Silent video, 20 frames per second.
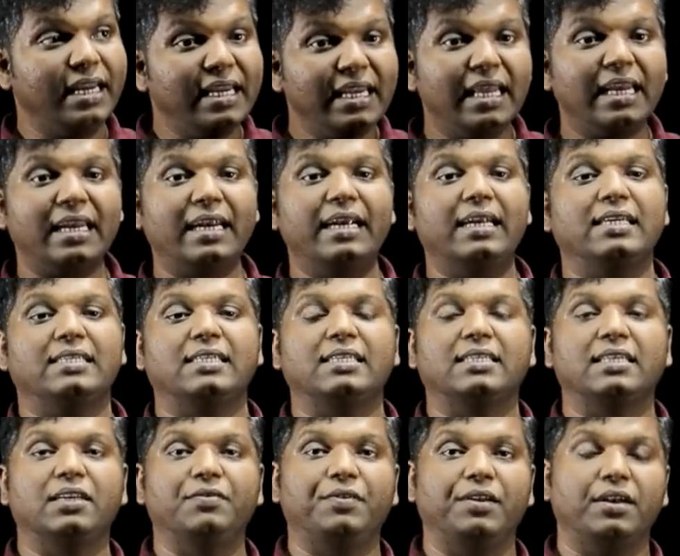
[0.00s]
The inner
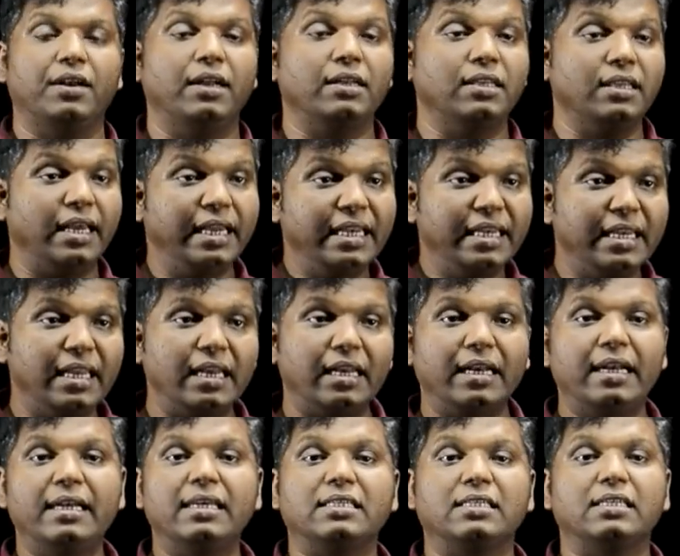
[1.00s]
radius is given, right? The
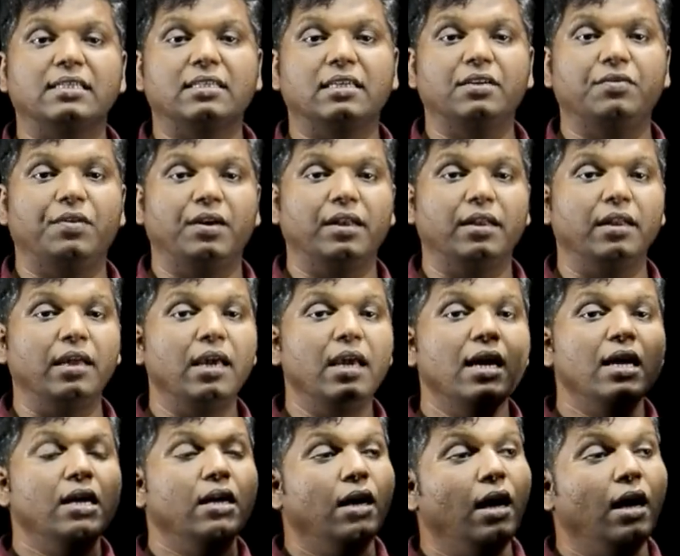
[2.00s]
inner radius is given.